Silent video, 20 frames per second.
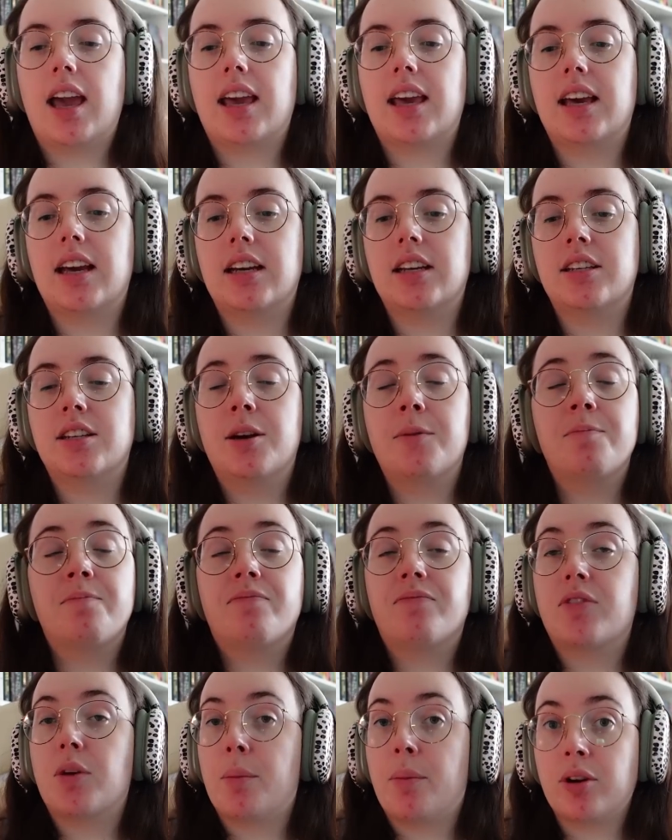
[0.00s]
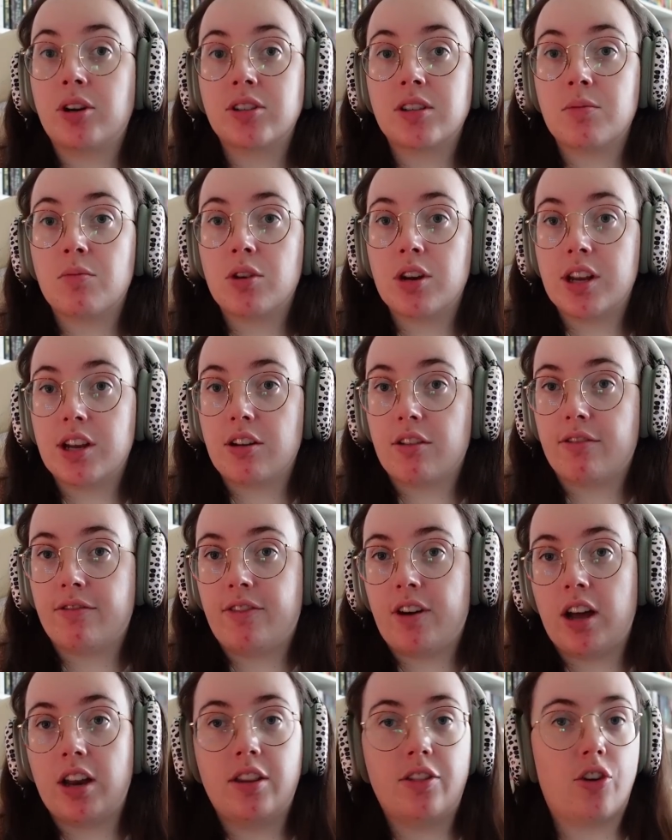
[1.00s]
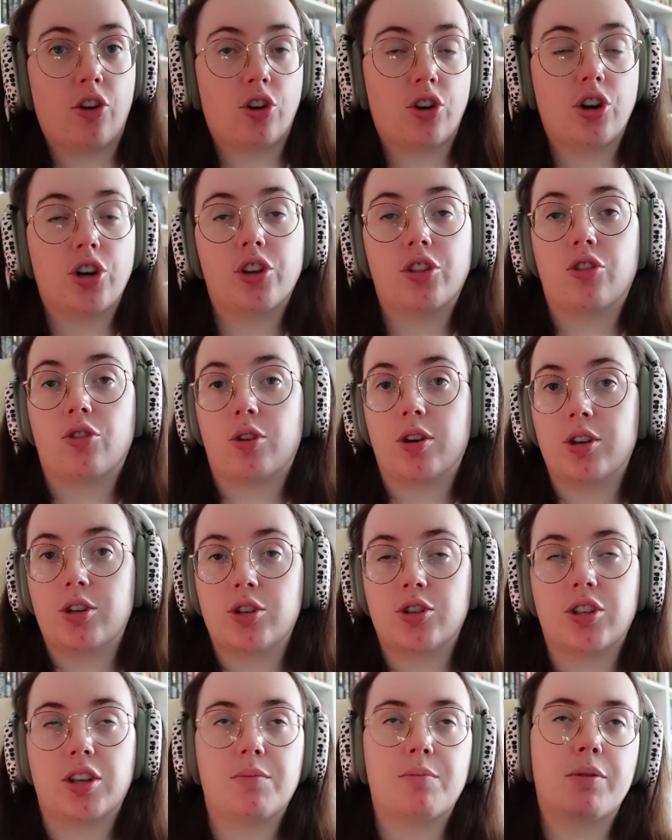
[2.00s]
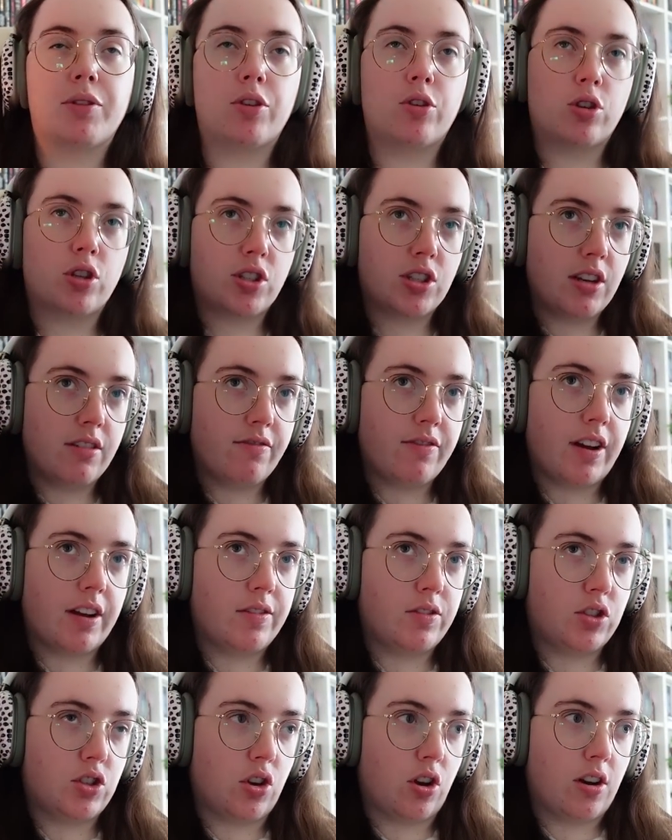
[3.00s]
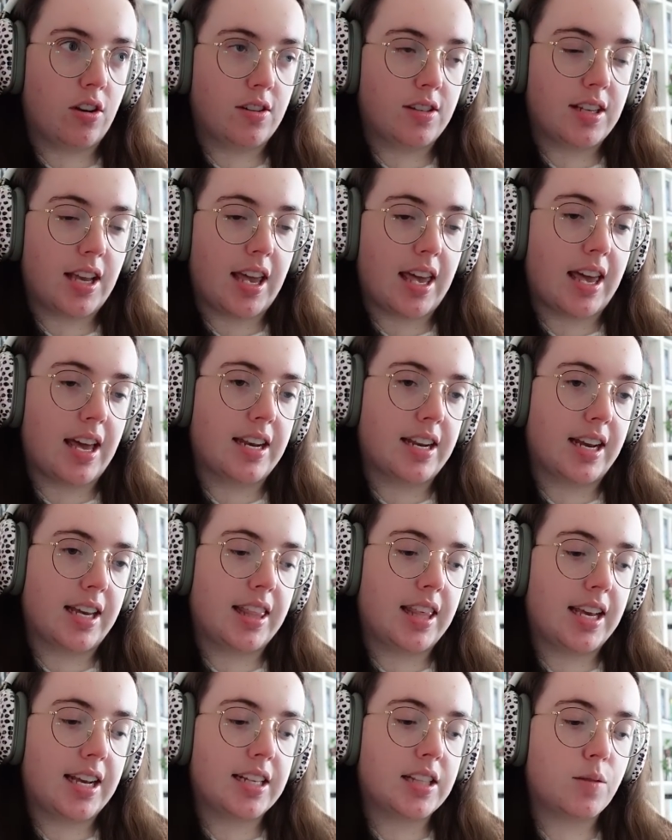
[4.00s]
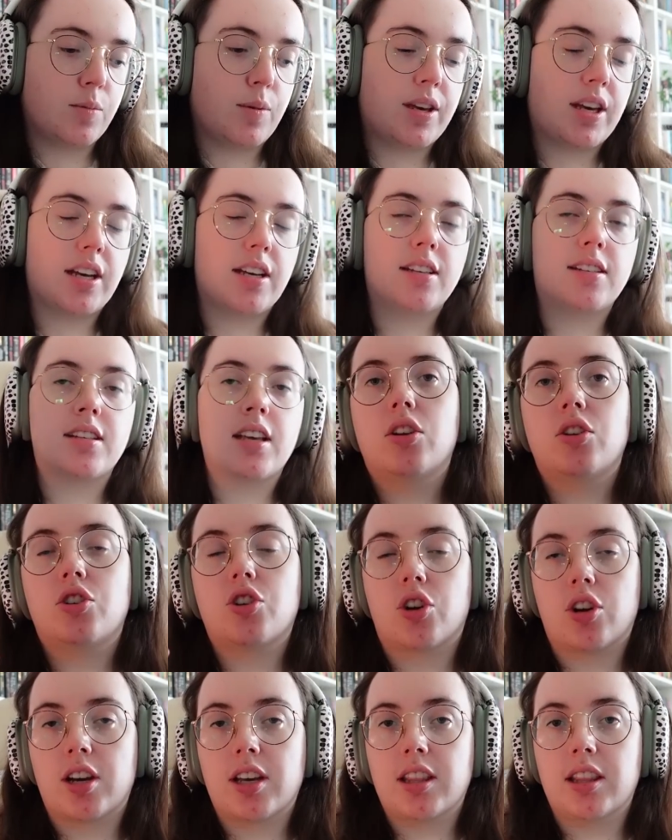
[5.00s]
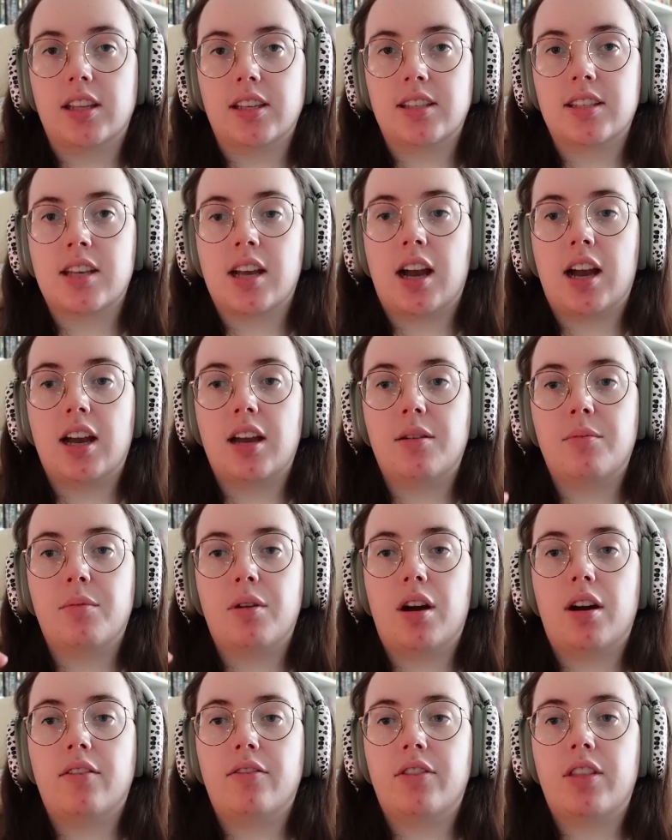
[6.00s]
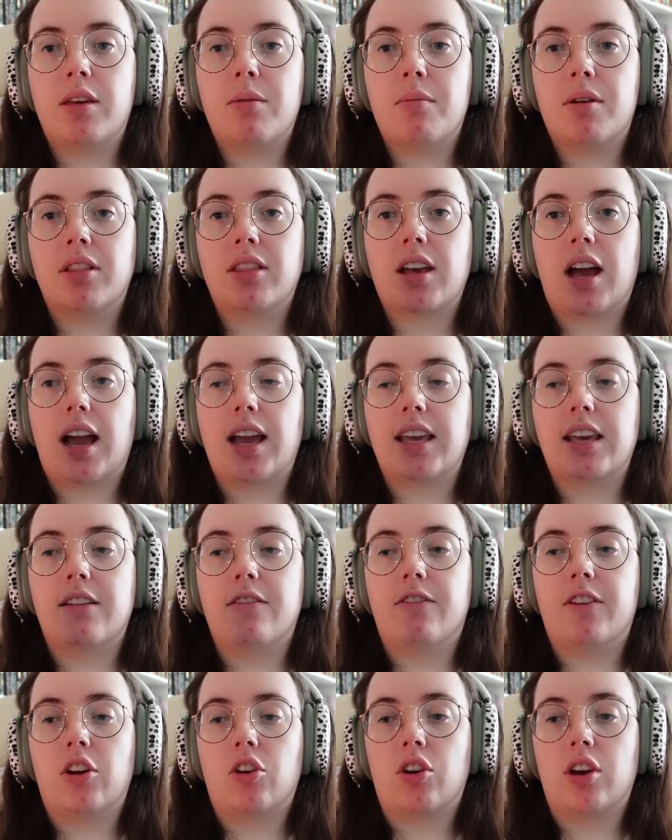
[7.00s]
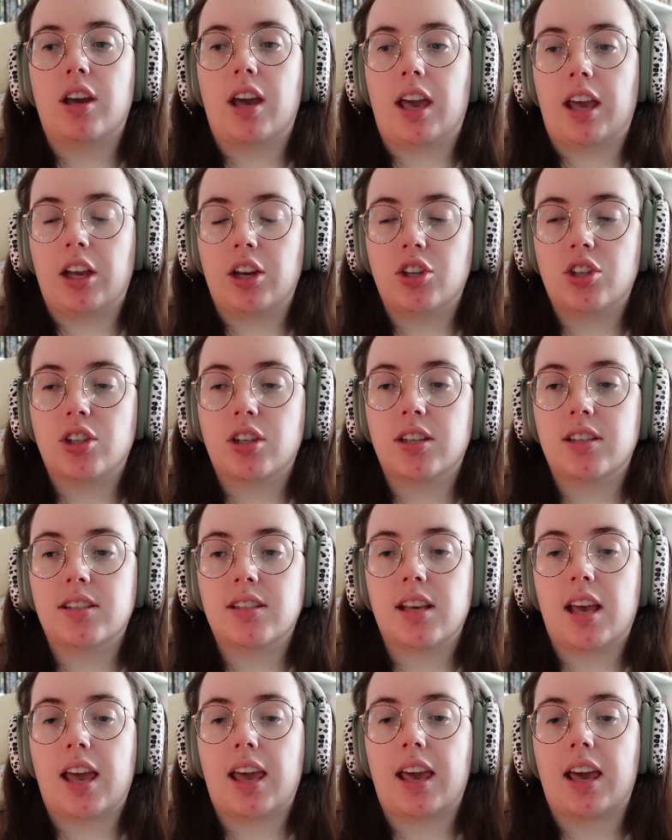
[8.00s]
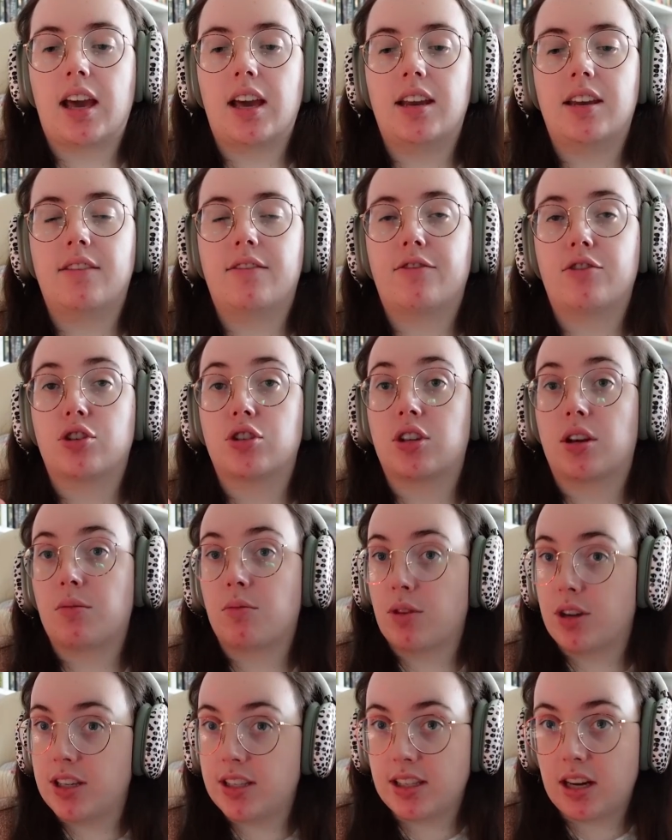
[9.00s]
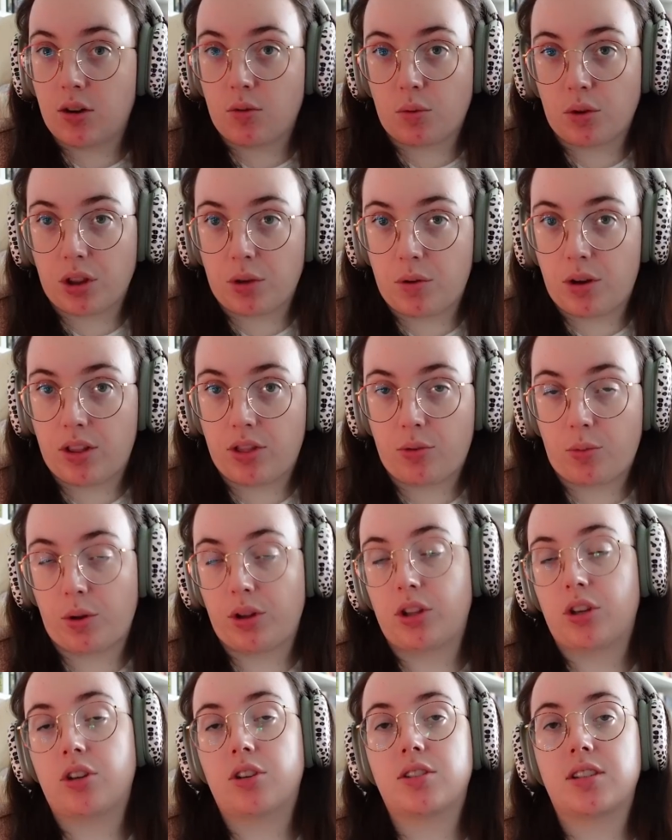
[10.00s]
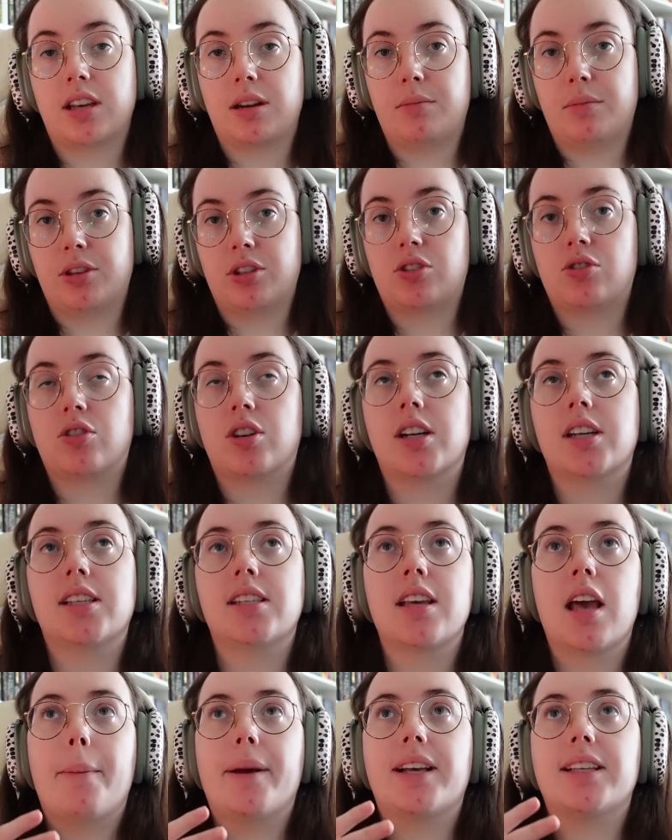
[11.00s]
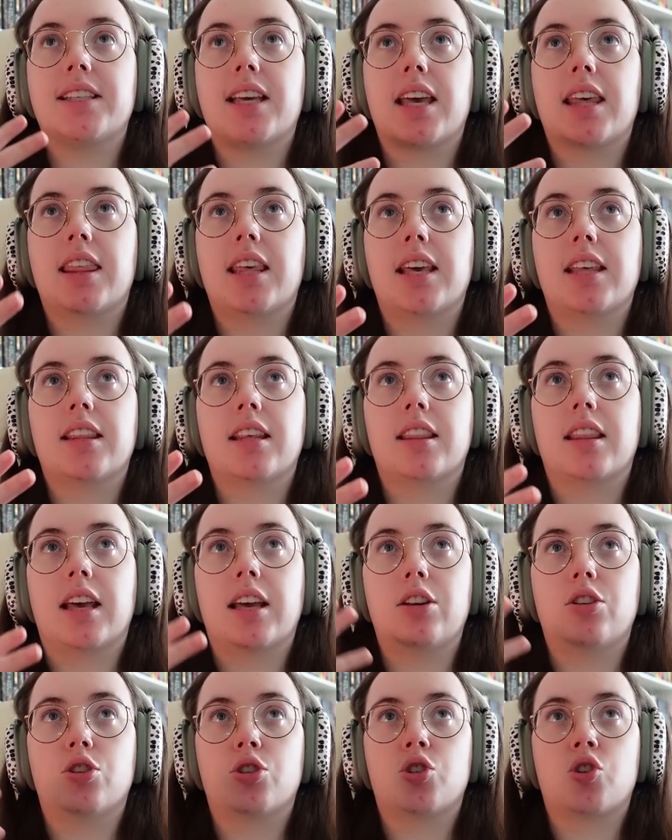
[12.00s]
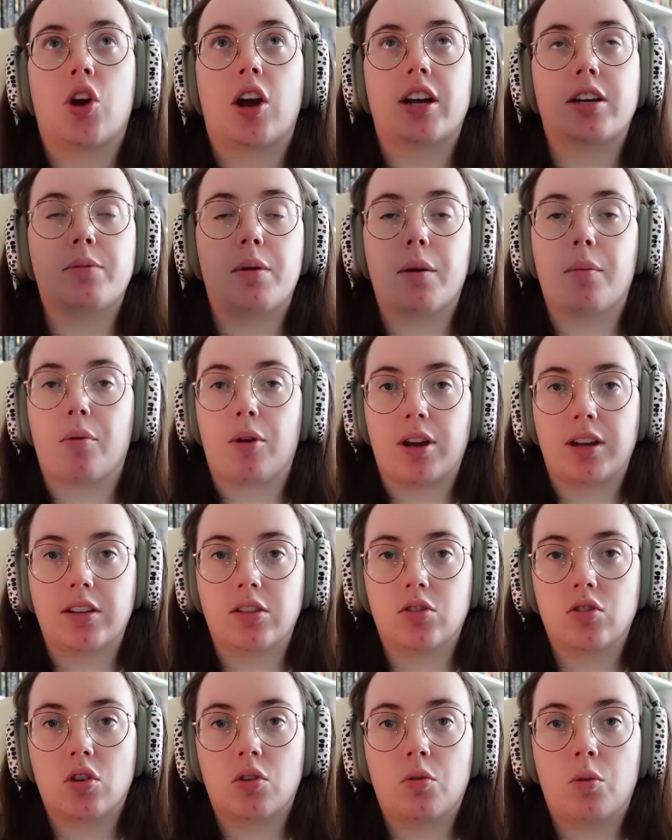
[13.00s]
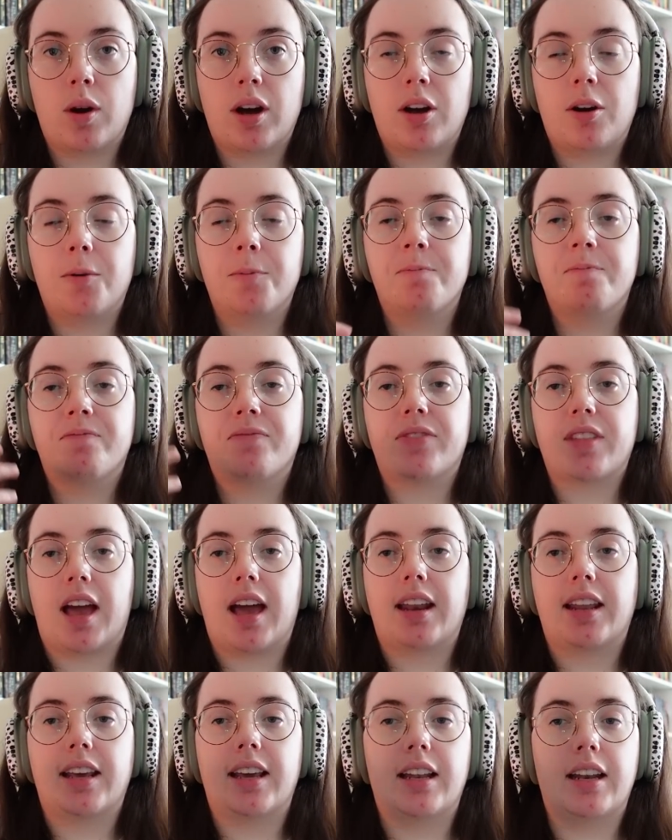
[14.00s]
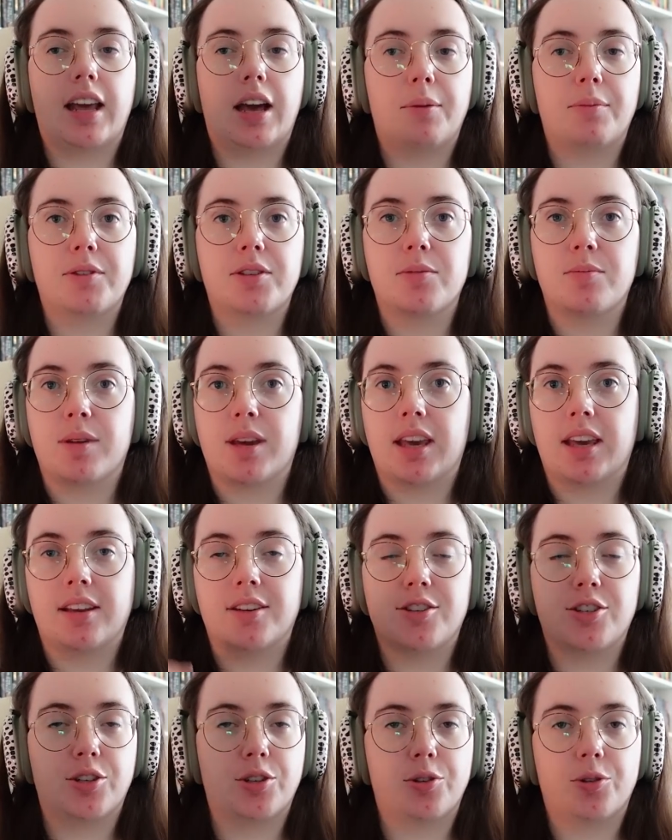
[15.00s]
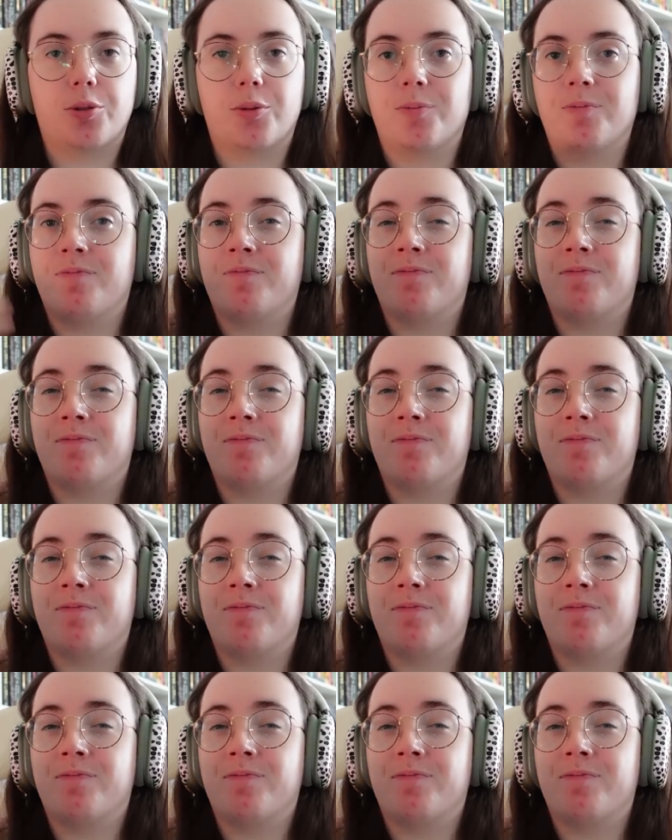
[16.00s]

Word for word: And the books I'm reading are fun, they're good, they're interesting, but they're just not 5 stars. And I think it's because during this time of the month, I get very anxious, and for some reason I really want thrillers and mysteries because I think that they distract my brain so well that it helps me to